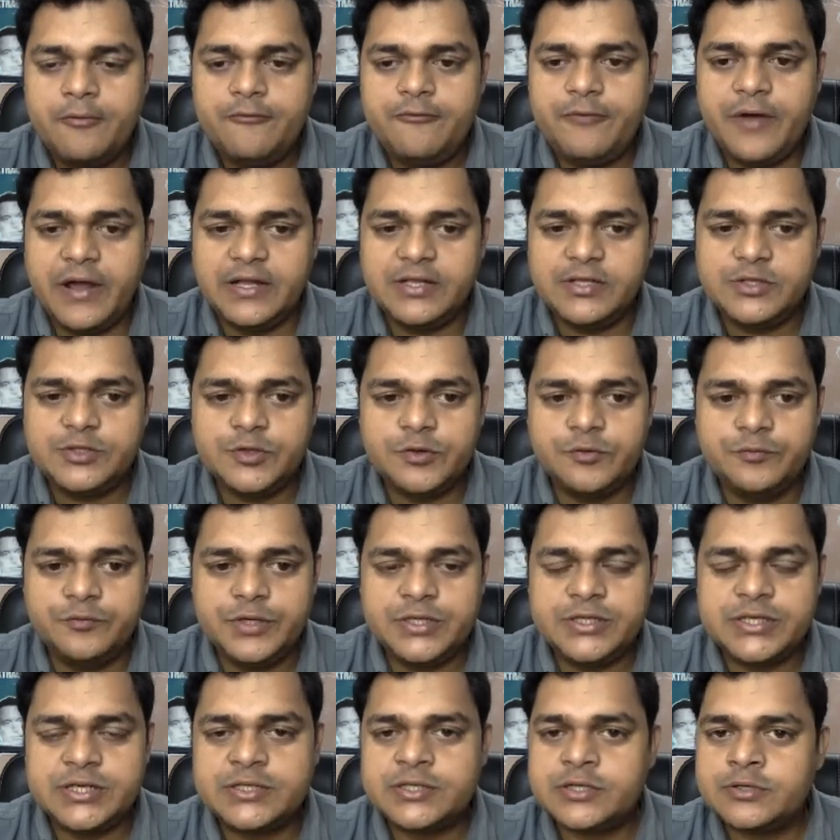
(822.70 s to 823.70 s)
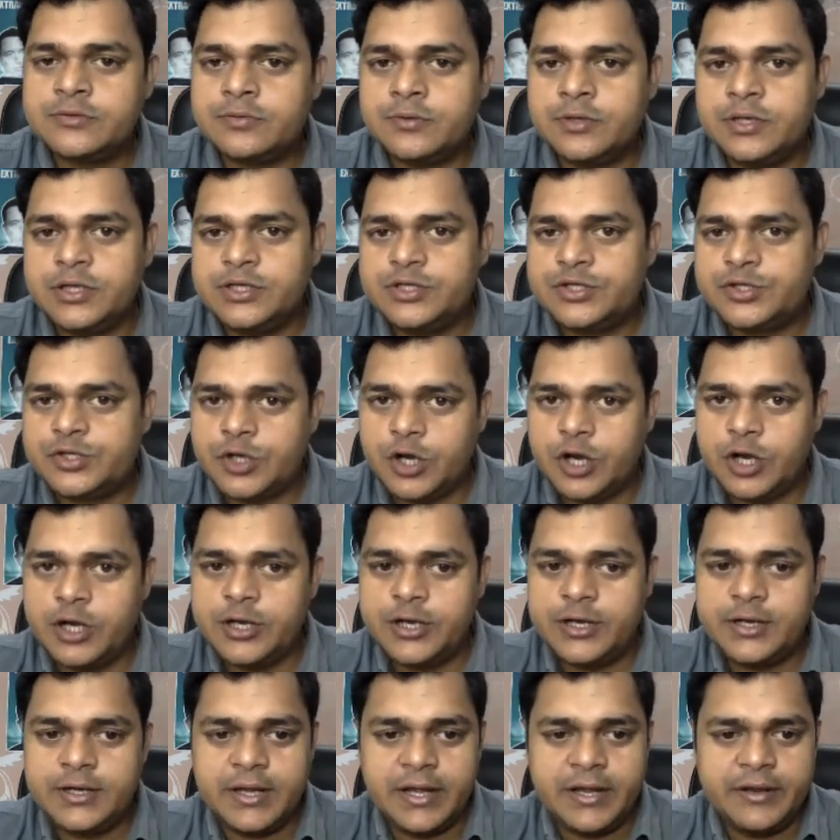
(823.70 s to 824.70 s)
Fine, so we successfully
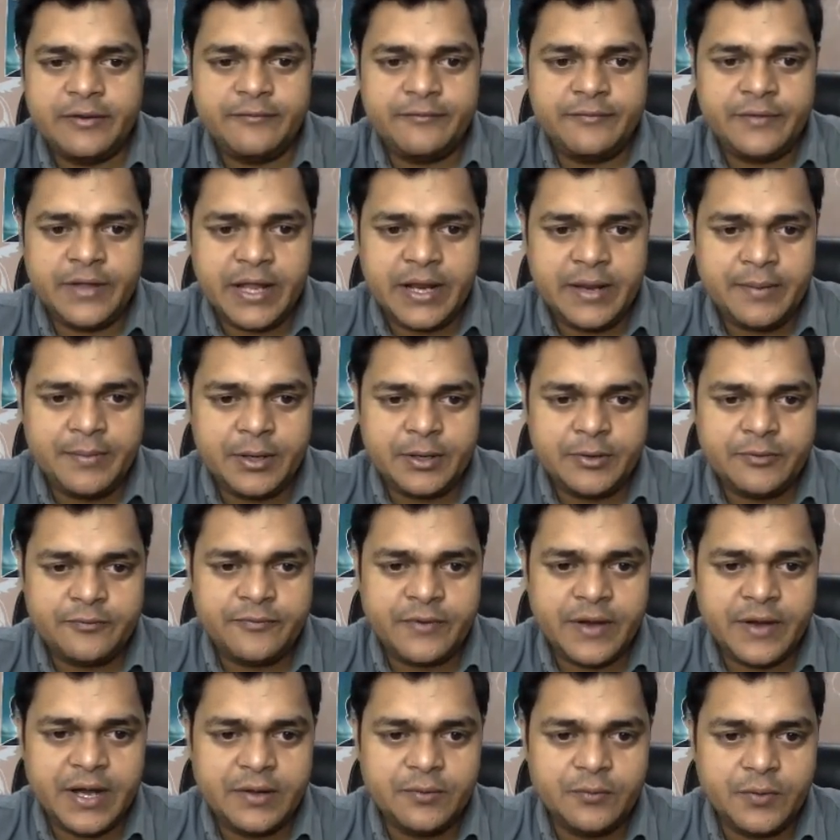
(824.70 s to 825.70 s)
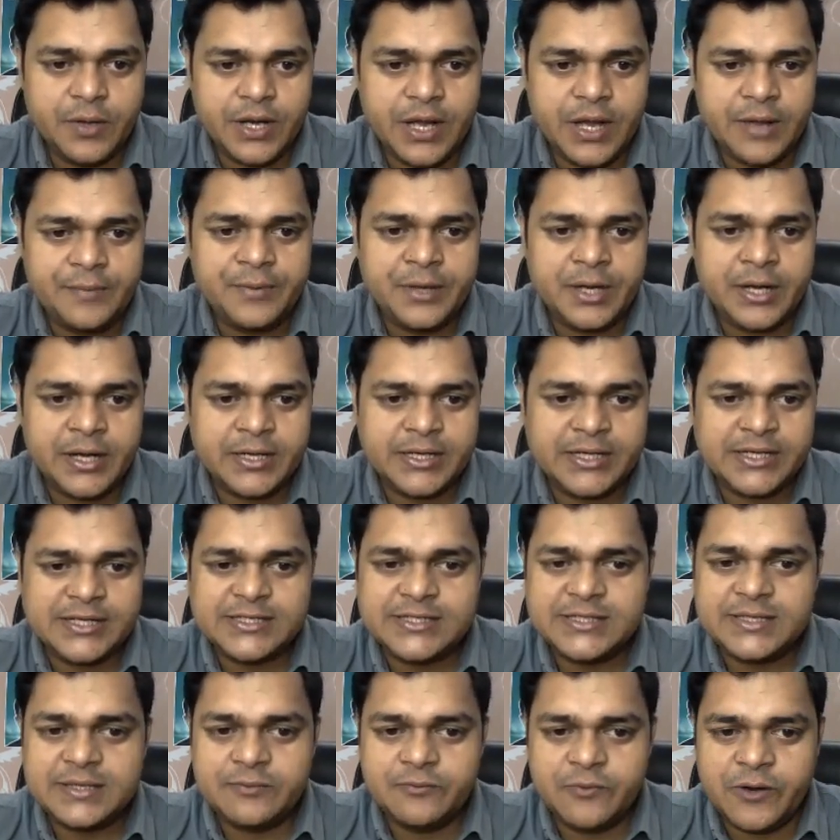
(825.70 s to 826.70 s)
installed it, and we are able to find one IP
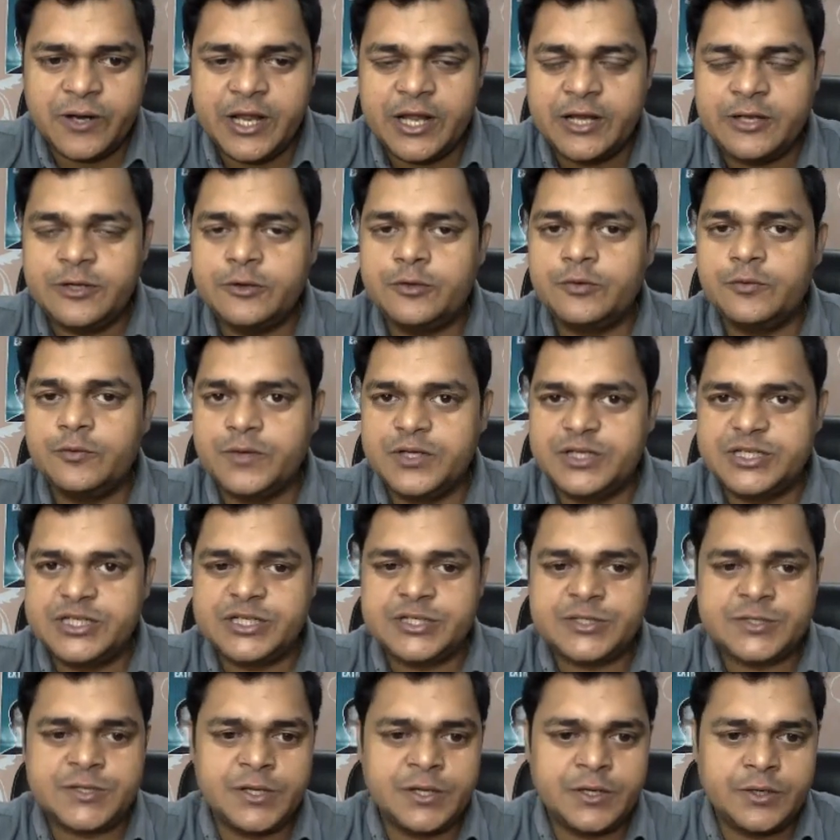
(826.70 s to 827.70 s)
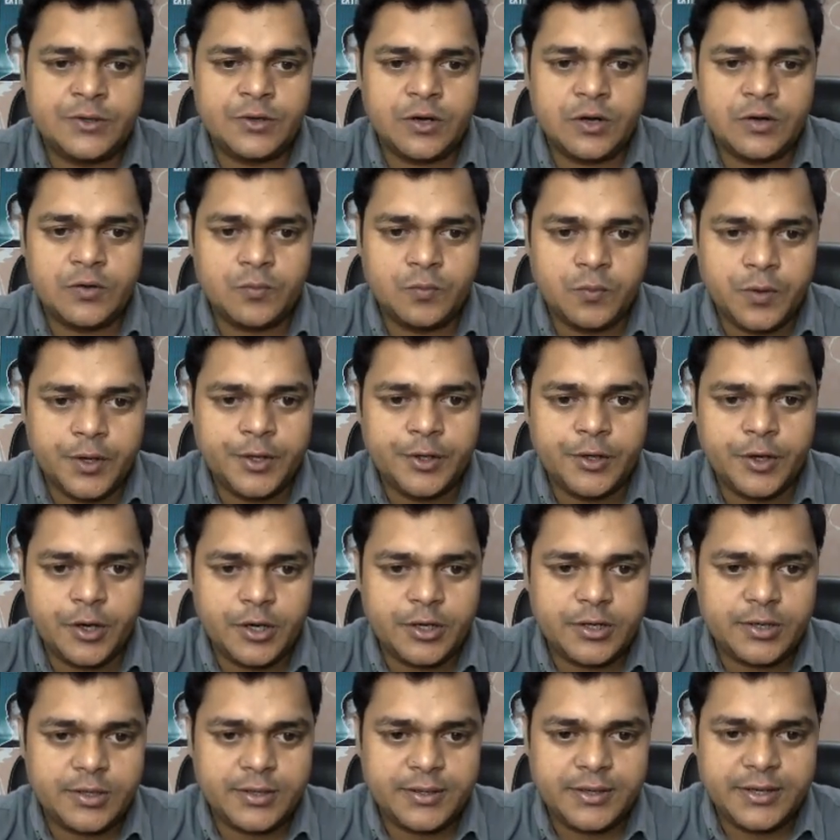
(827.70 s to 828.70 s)
address,
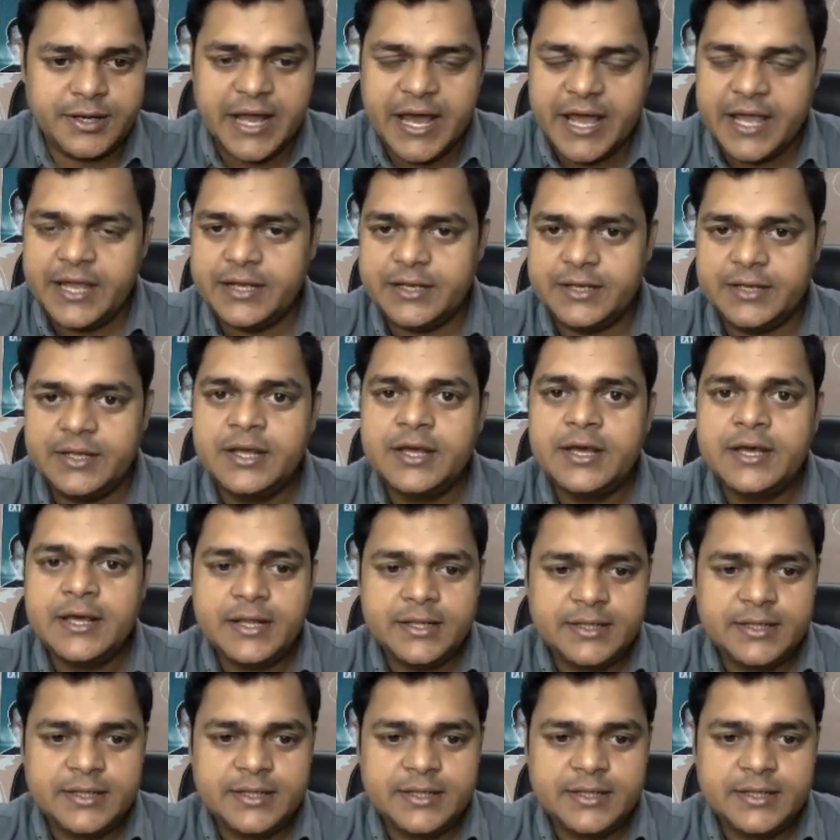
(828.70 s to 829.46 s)
192.168.1.9.